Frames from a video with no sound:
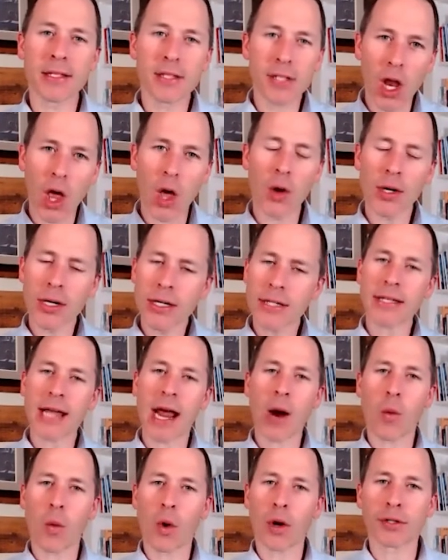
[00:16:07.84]
to ensure
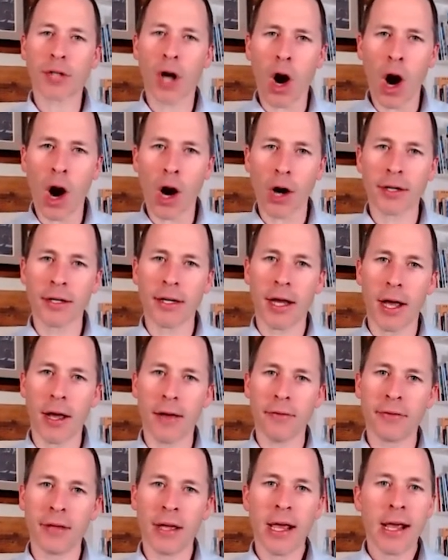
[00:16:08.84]
their success by
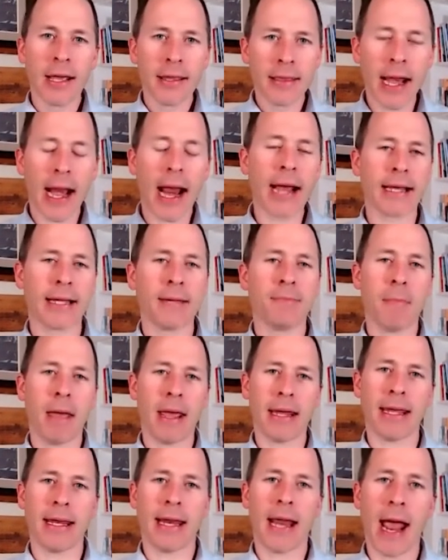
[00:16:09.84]
learning the things
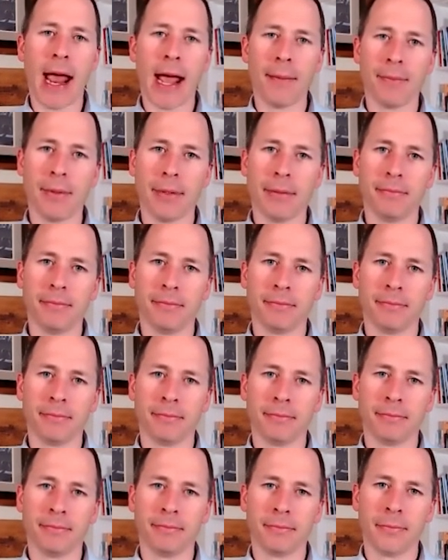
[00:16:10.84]
that have helped us
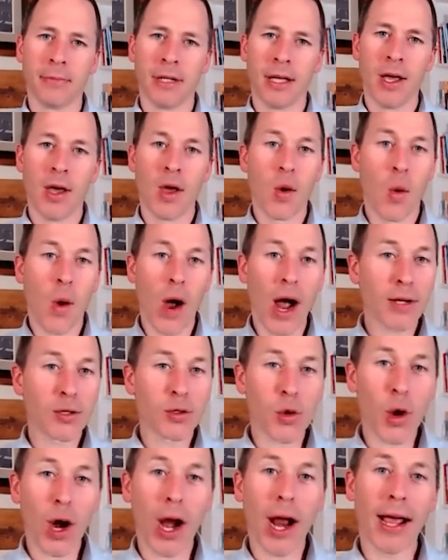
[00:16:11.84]
to be able to raise
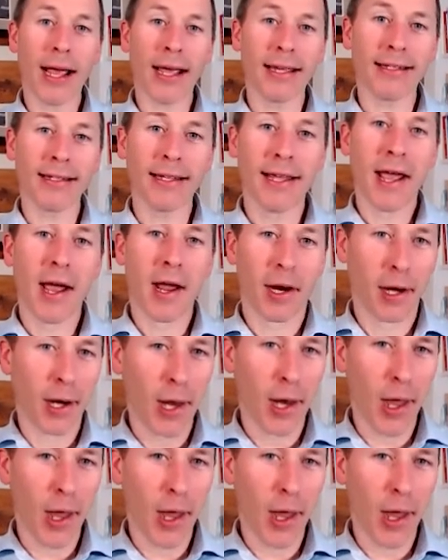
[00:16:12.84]
over $10 million